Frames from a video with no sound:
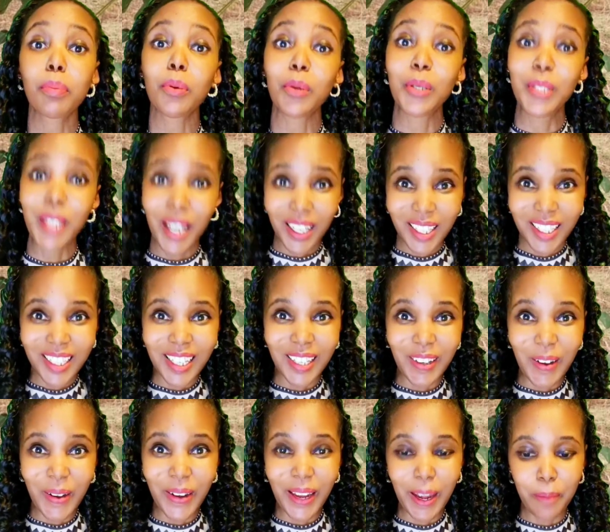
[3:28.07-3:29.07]
production.
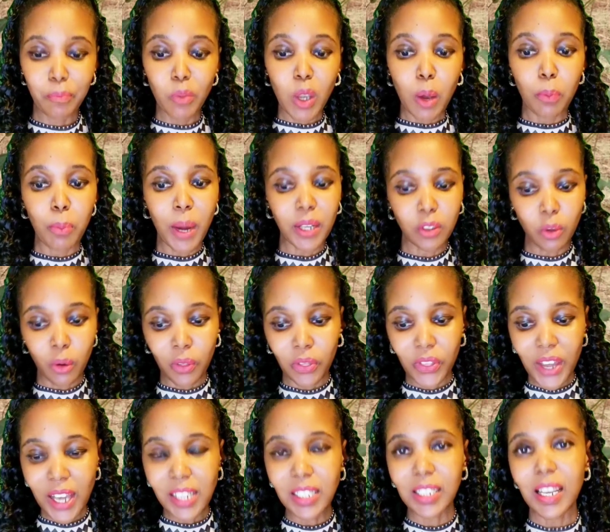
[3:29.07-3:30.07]
Okay. But on
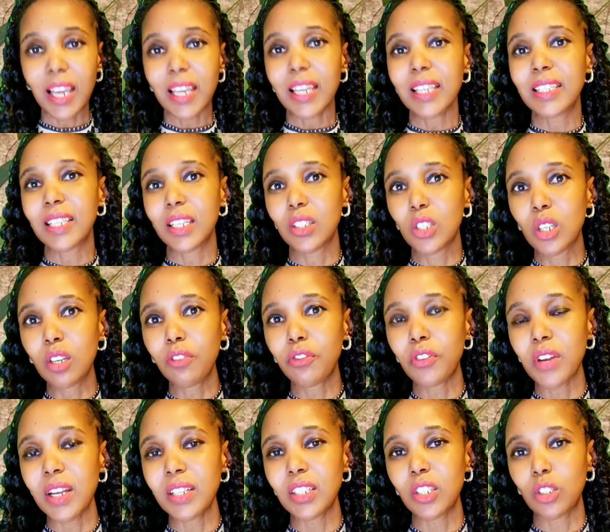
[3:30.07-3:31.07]
that, it's a
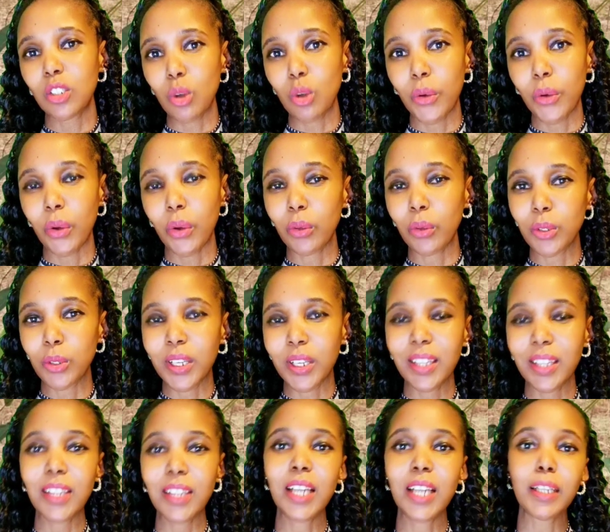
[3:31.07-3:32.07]
different story
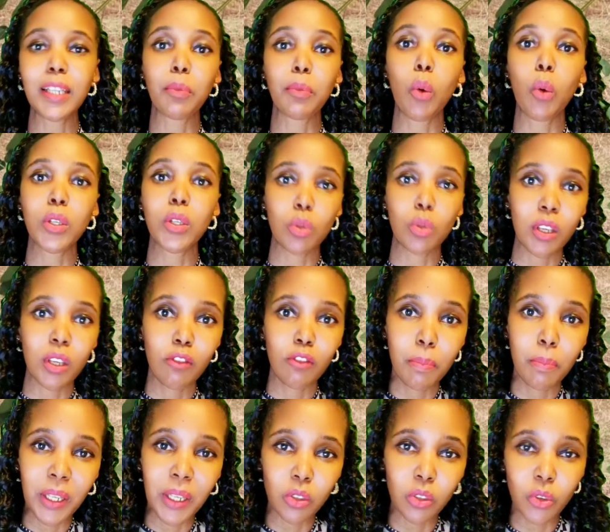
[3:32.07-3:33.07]
altogether that I'm going to give you.
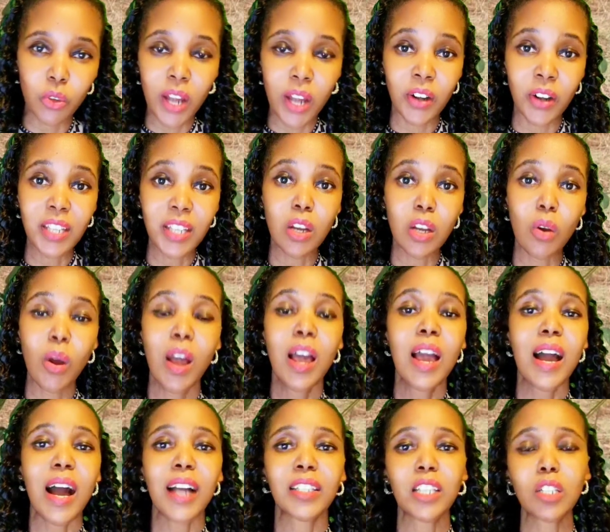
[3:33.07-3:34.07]
But right now,
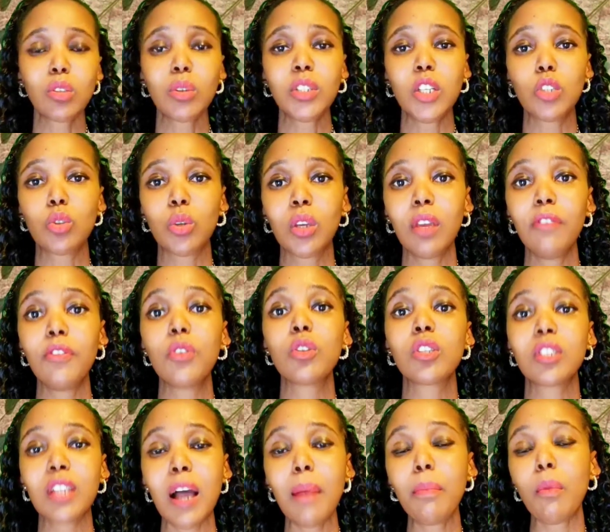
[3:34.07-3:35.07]
I just wanted to give you
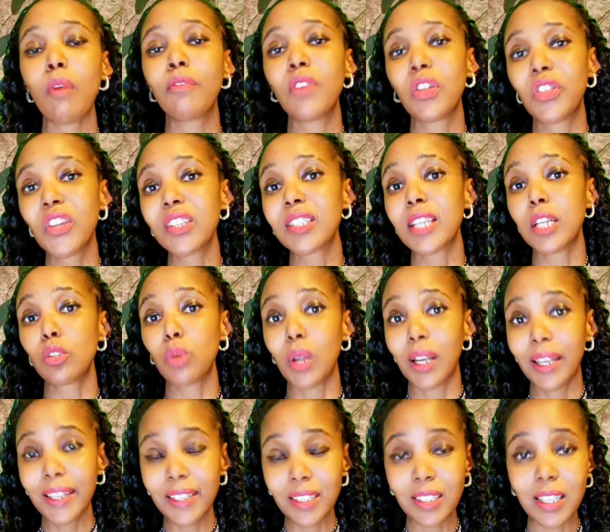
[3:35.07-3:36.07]
some of the things that were
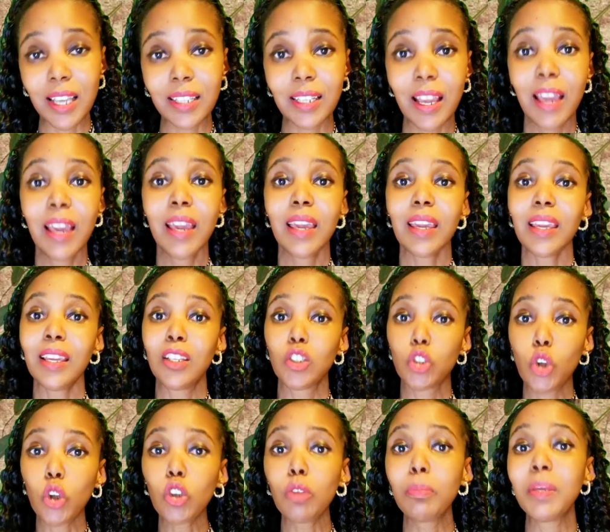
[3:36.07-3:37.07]
listed in
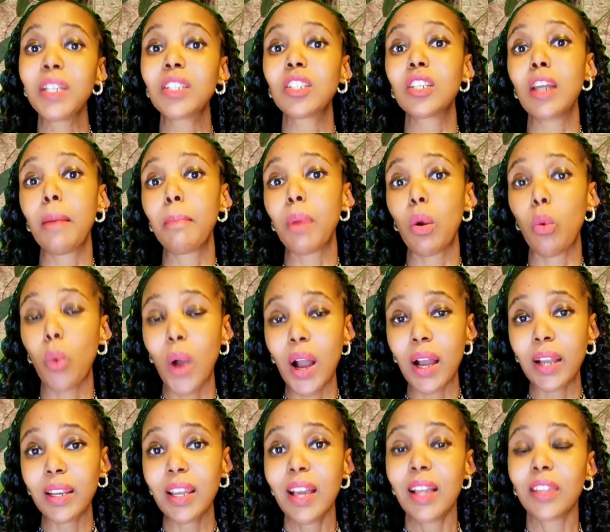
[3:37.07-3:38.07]
documents number
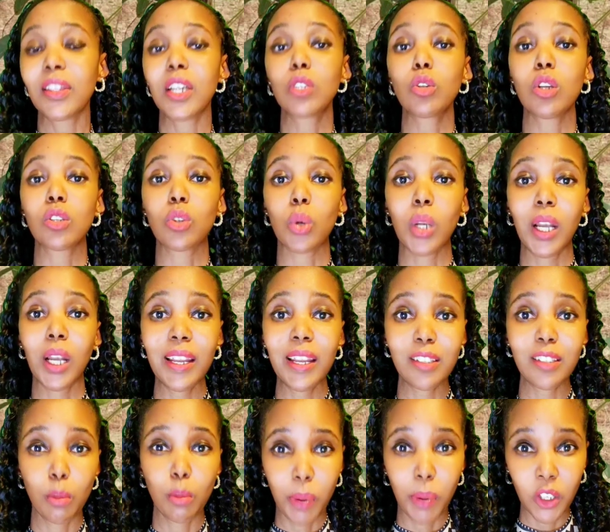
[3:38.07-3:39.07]
one that was
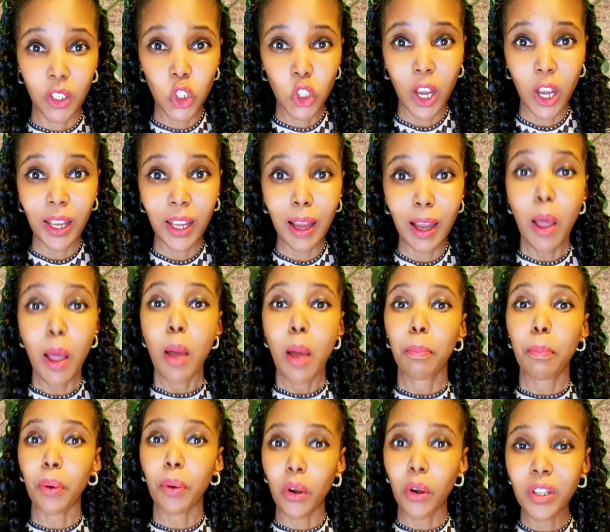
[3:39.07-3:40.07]
released by China,
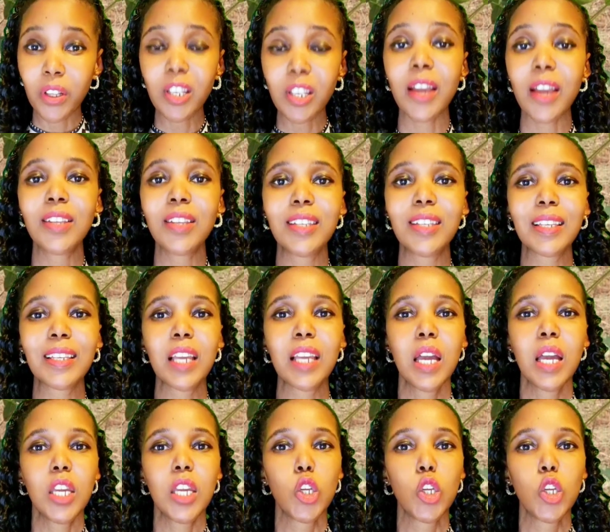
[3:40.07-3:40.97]
prioritizing,